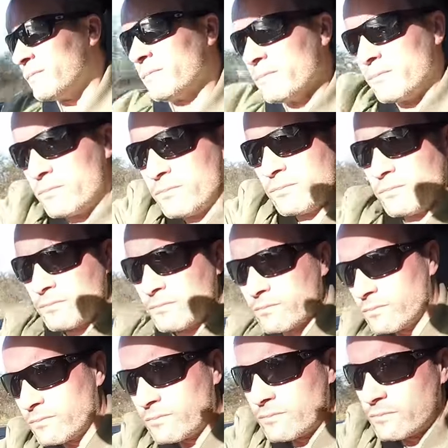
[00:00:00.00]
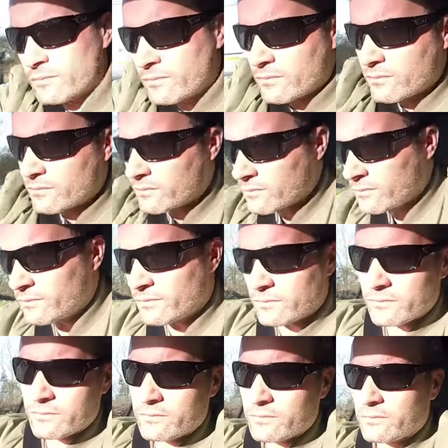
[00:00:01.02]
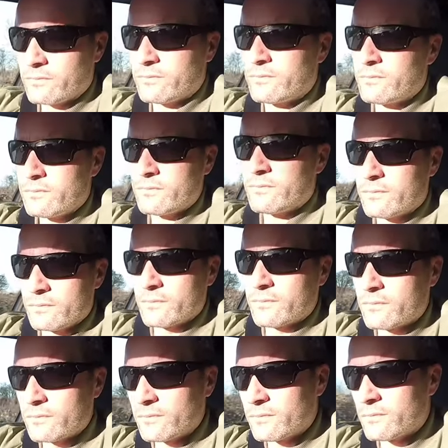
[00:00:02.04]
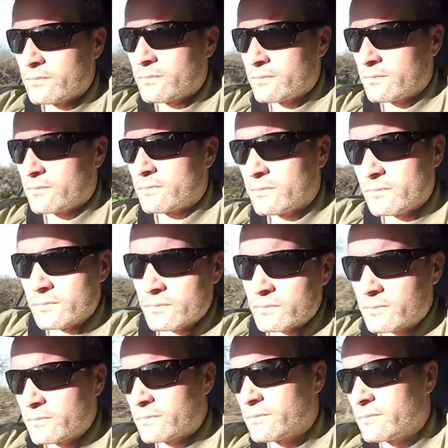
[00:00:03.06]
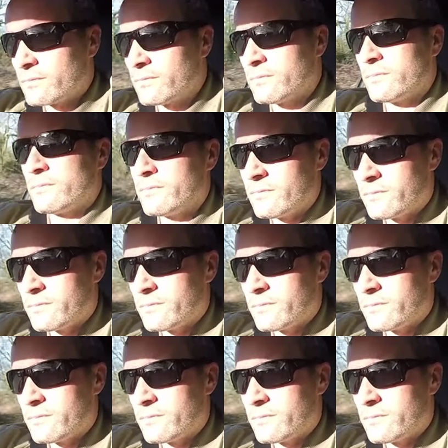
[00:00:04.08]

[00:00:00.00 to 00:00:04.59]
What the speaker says: and hopefully get you back pointing in the straight direction. Let's see what